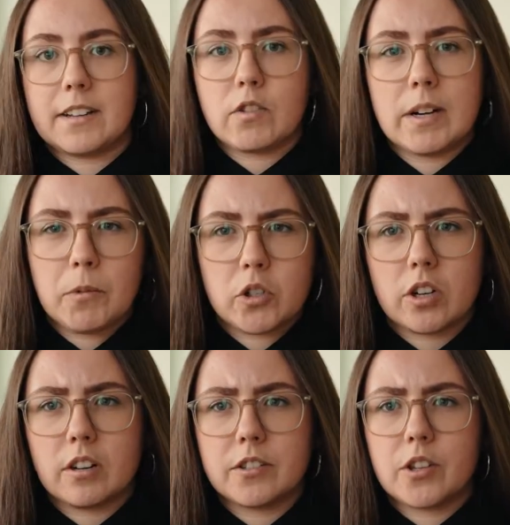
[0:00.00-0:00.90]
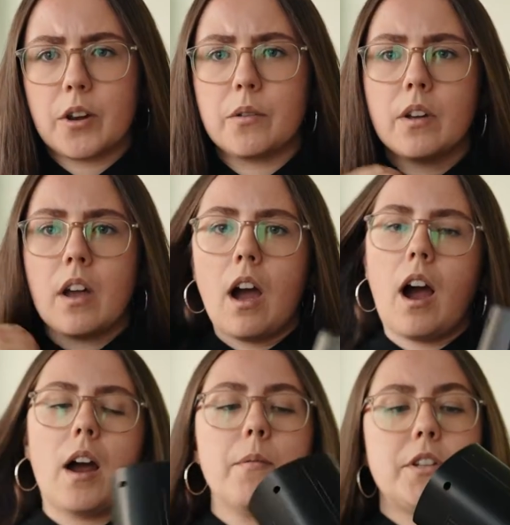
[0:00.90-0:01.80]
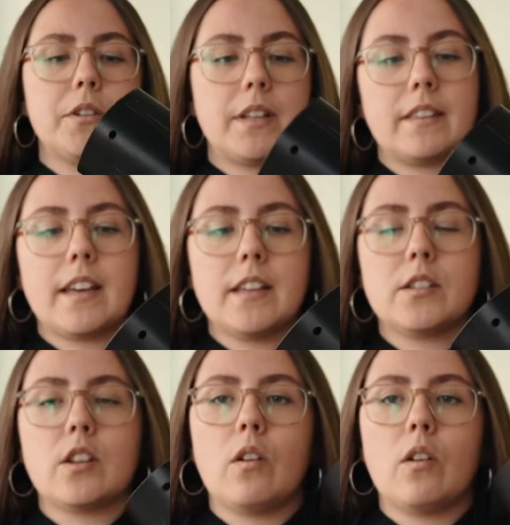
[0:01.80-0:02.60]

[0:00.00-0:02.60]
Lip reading: it's really modular. So I was using this